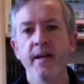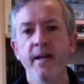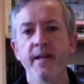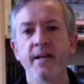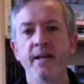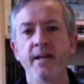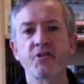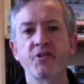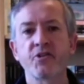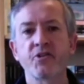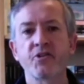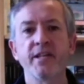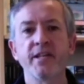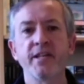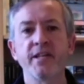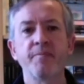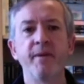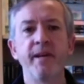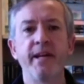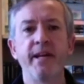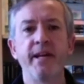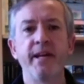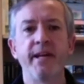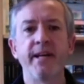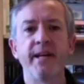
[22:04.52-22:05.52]
now, strictly
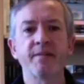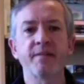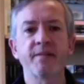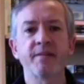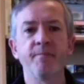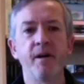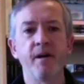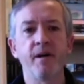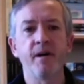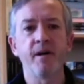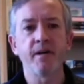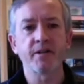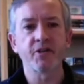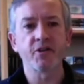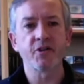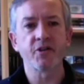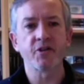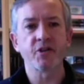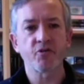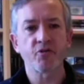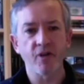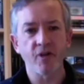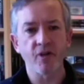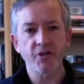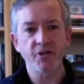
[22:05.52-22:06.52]
speaking, it's marked as a
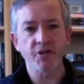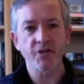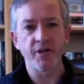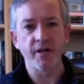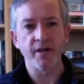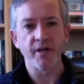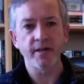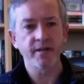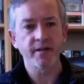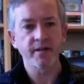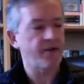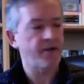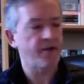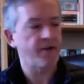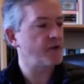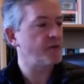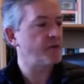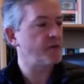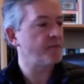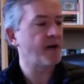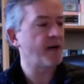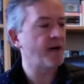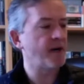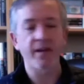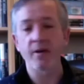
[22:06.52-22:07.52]
crotchet, so you
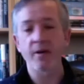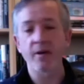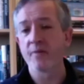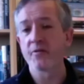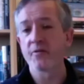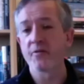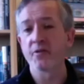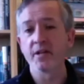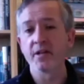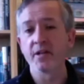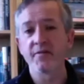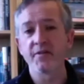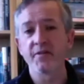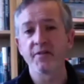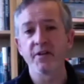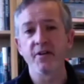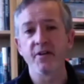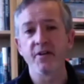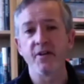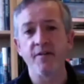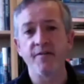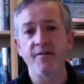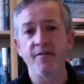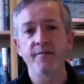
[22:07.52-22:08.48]
might think, oh, I've got to lift it off.